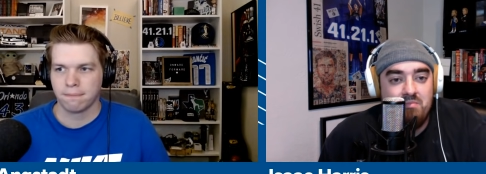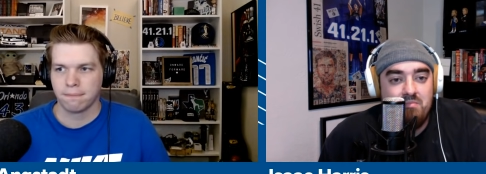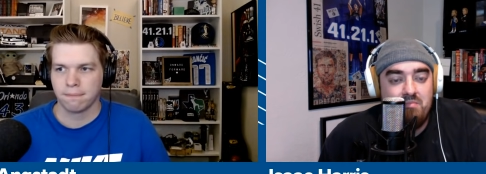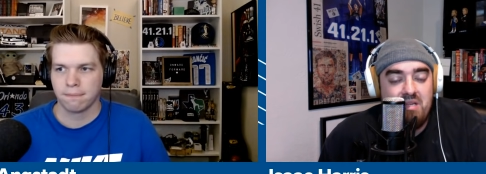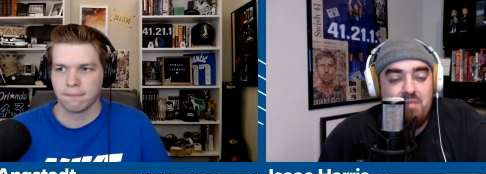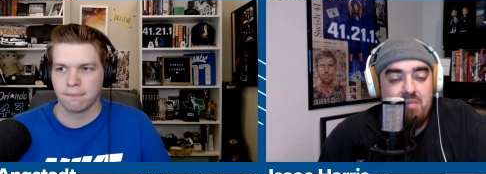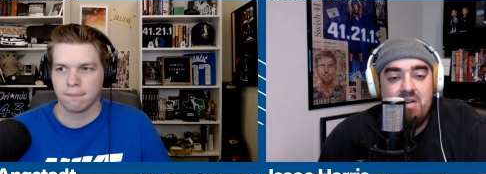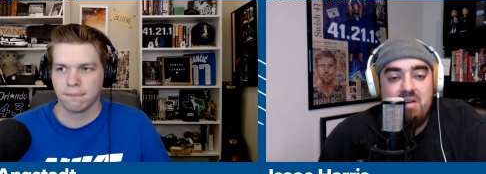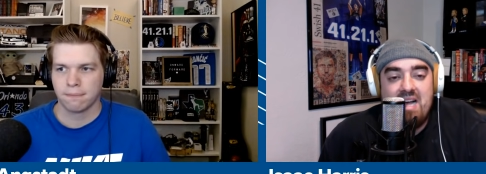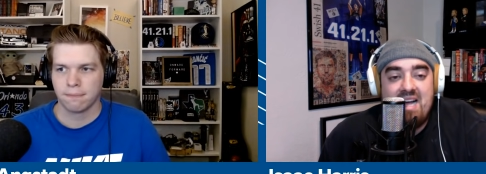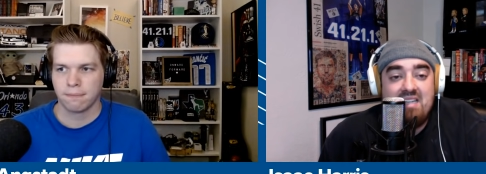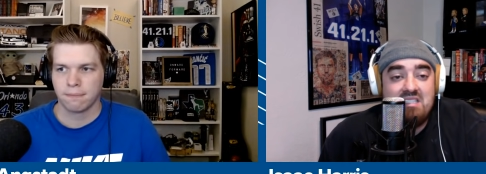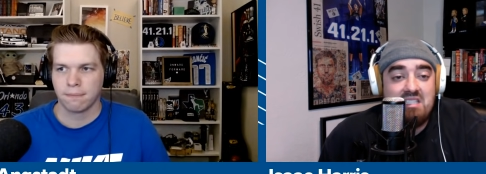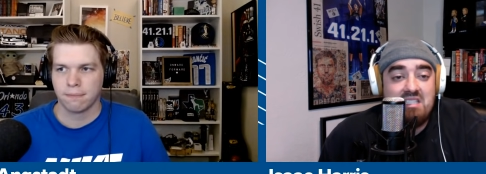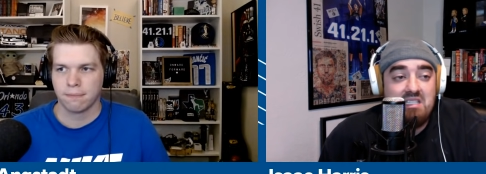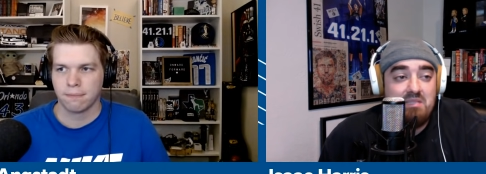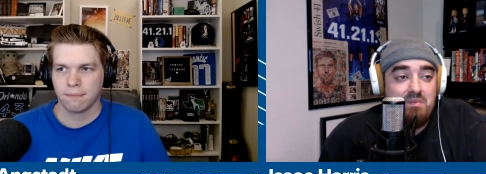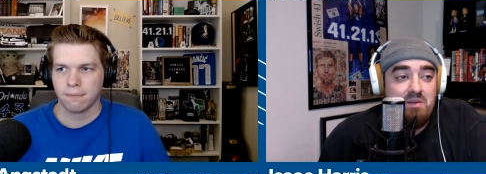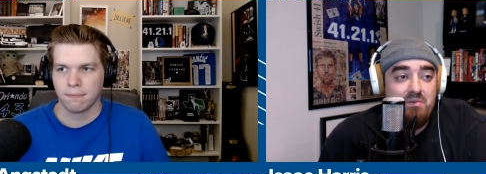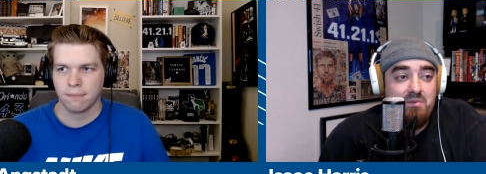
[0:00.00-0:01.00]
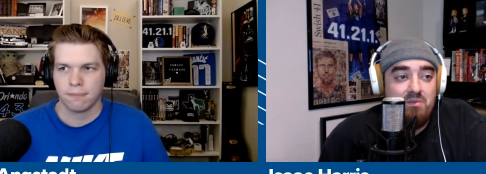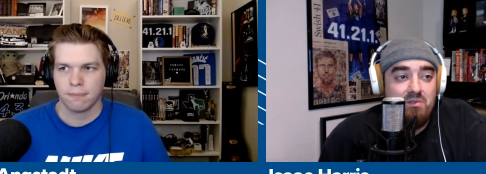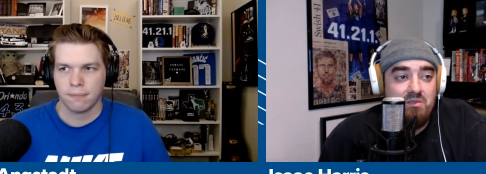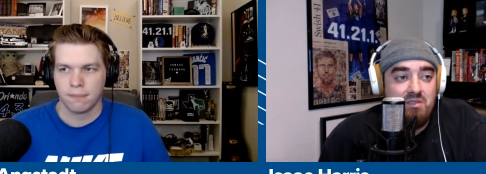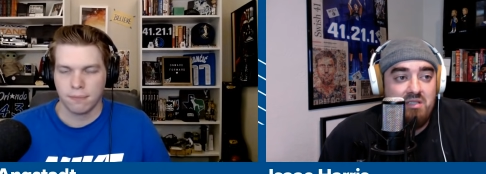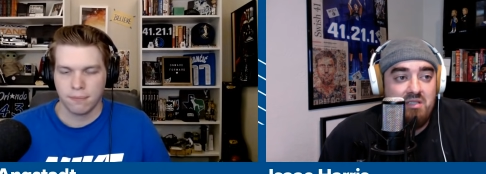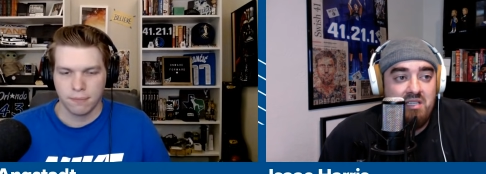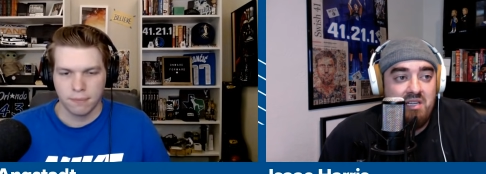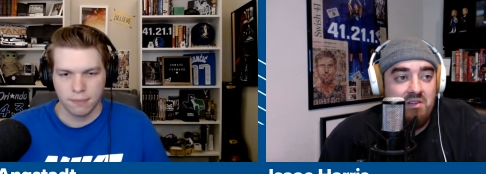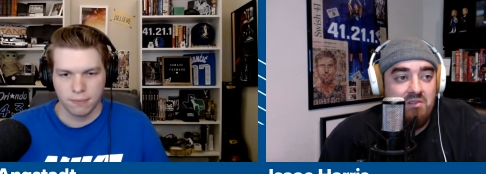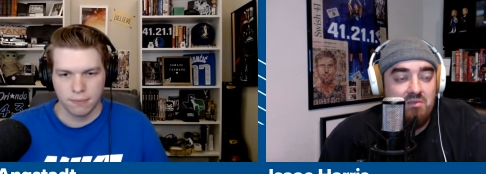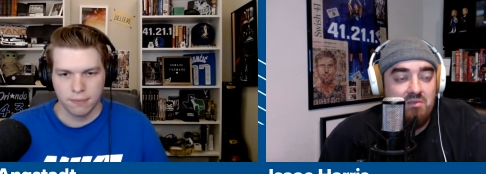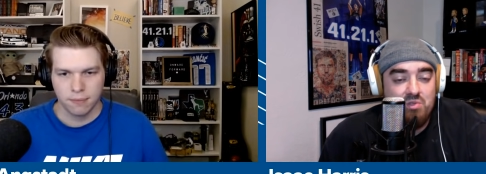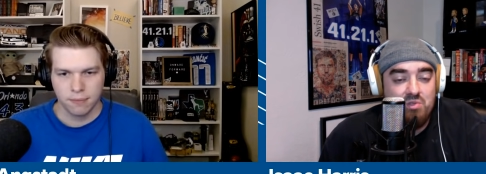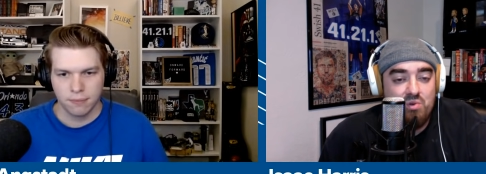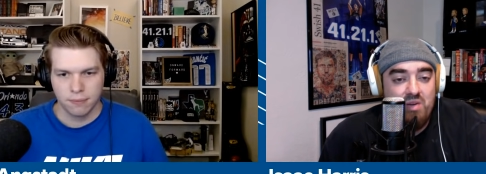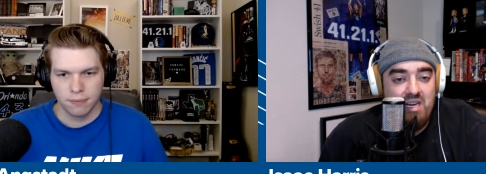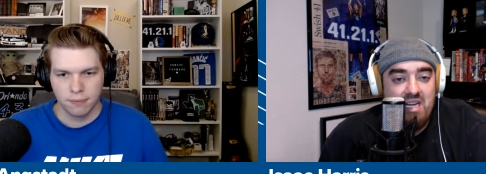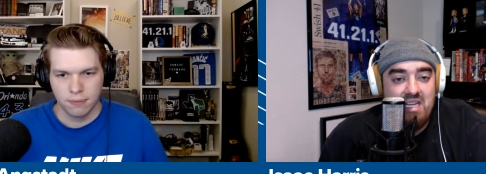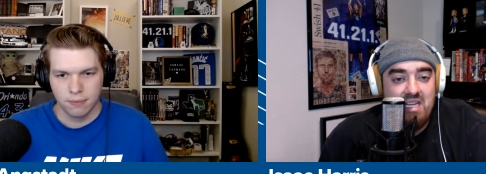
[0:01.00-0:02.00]
Speaker 1: people ask us, people you know
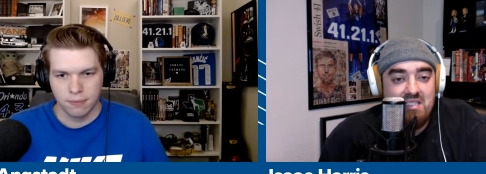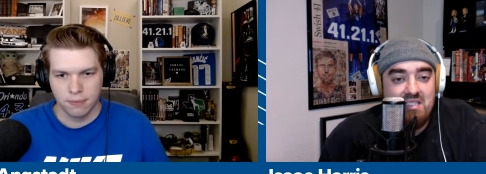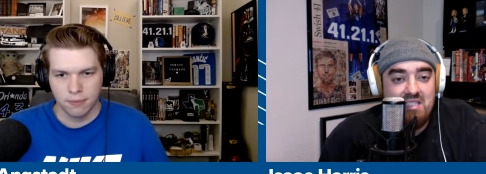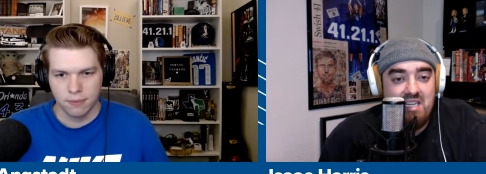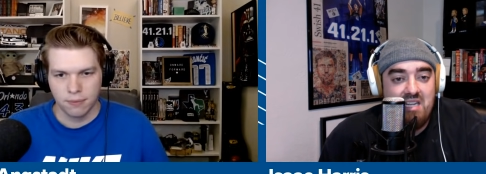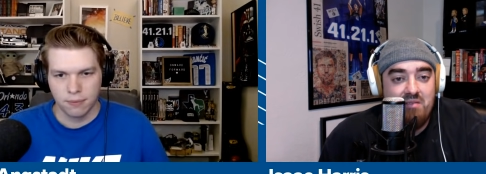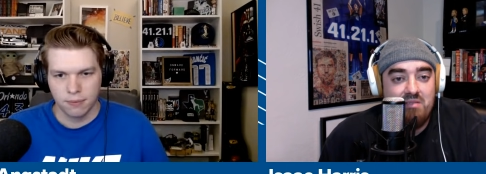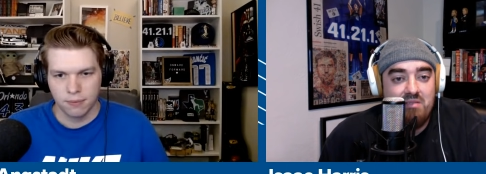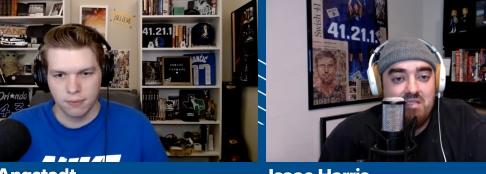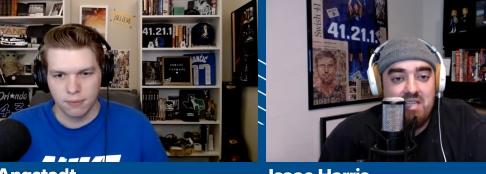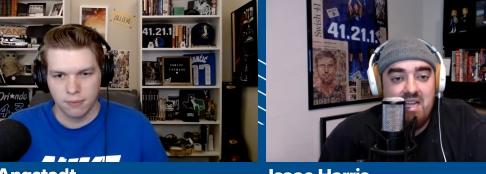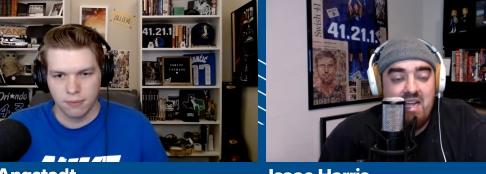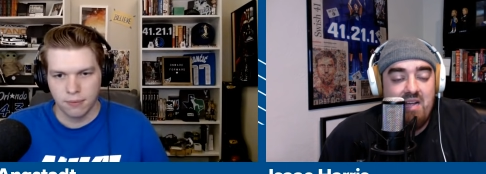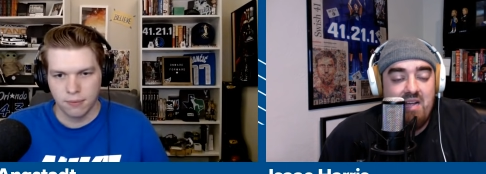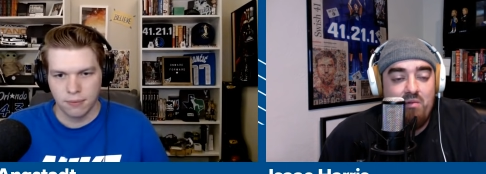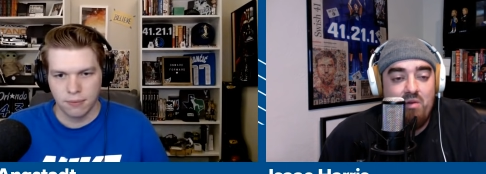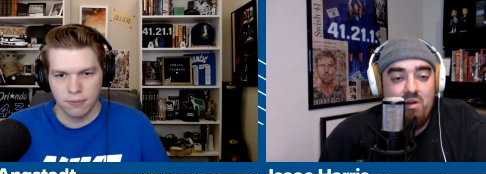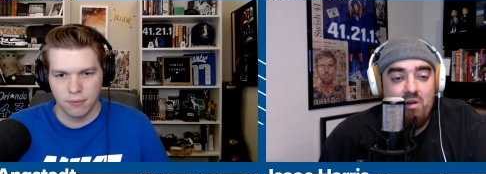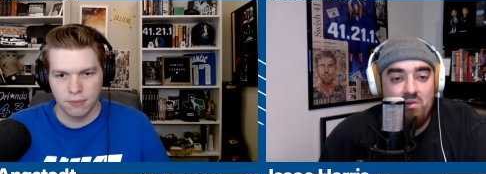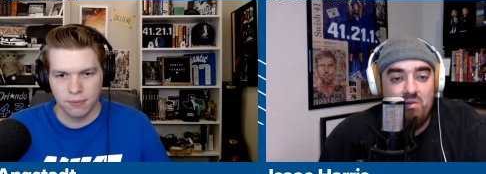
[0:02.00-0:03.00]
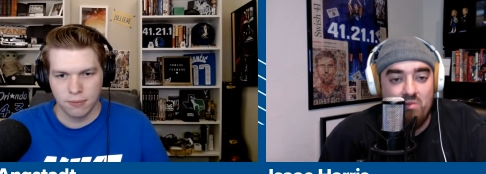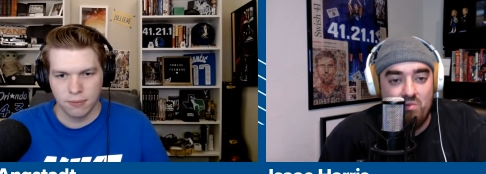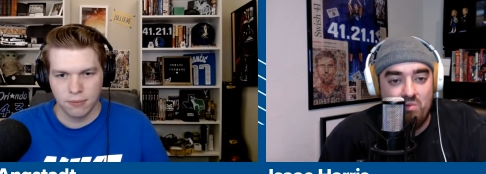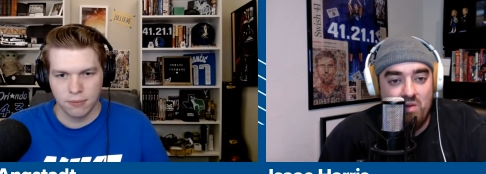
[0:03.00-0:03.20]
tweet us, DM and say, hey, what?